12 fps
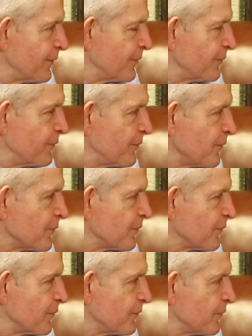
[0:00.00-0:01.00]

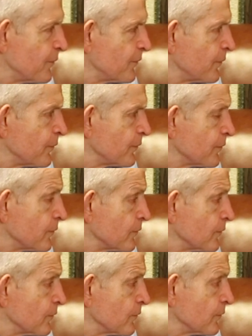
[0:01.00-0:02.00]

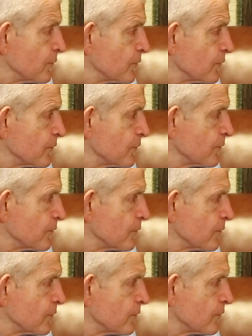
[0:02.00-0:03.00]

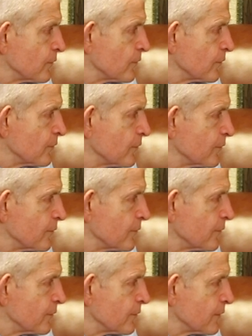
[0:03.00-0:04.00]

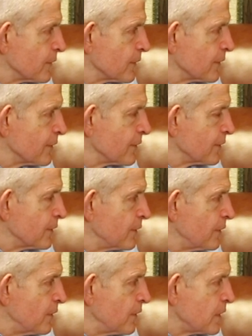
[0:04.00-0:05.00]

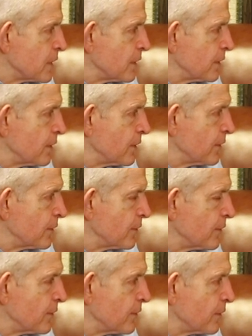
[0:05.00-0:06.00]

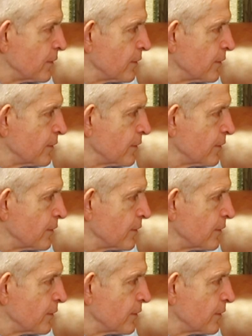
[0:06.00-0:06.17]
This person isn't speaking.